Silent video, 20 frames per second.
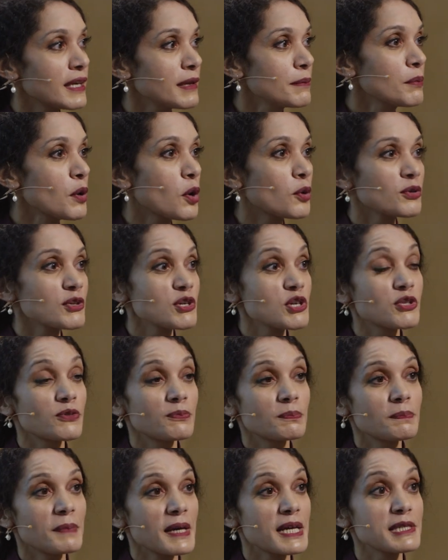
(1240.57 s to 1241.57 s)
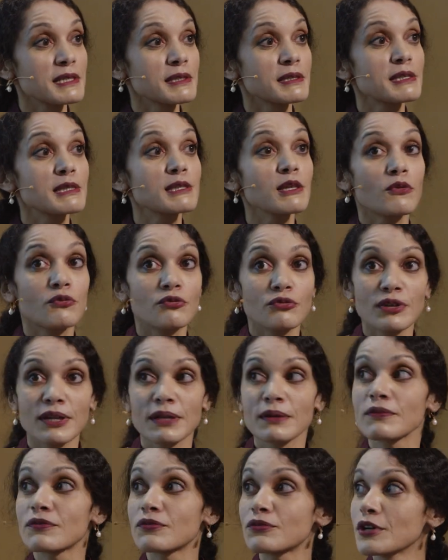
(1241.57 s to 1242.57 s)
impoverished peasant
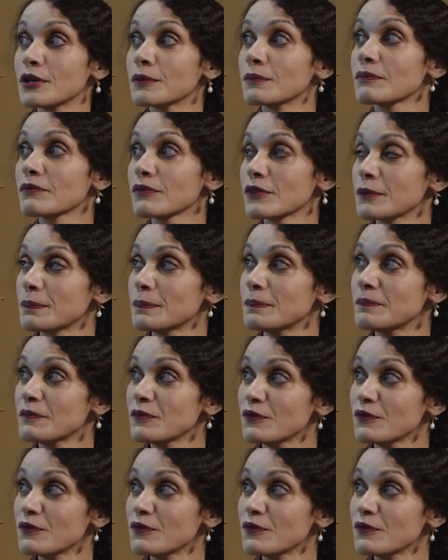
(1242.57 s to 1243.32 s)
suffering from the